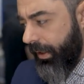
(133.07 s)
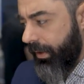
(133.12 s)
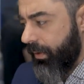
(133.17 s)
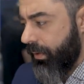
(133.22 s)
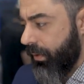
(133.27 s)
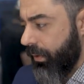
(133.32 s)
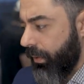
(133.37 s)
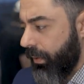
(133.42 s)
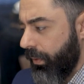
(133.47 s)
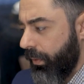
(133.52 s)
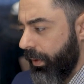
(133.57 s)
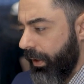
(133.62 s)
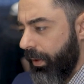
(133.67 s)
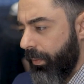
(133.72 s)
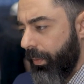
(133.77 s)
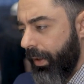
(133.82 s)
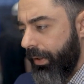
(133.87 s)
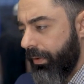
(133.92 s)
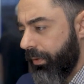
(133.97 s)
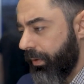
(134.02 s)
And so
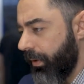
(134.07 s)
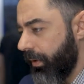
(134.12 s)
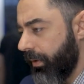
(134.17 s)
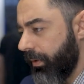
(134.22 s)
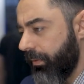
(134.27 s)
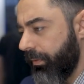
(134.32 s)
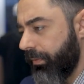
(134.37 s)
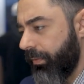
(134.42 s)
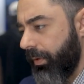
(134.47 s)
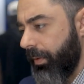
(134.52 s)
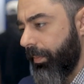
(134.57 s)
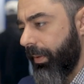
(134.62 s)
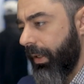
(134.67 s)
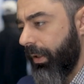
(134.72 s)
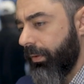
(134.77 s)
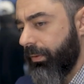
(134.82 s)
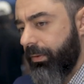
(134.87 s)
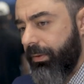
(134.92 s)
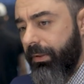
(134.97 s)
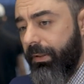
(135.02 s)
it went on for
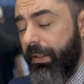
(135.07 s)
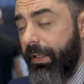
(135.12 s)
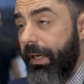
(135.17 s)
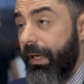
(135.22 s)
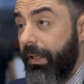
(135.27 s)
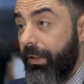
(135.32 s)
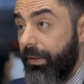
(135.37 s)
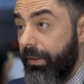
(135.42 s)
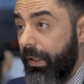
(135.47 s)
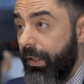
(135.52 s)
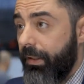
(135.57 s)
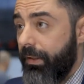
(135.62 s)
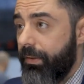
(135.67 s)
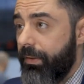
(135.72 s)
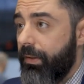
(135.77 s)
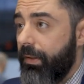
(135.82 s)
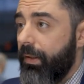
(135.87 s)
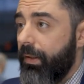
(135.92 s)
about 8 days.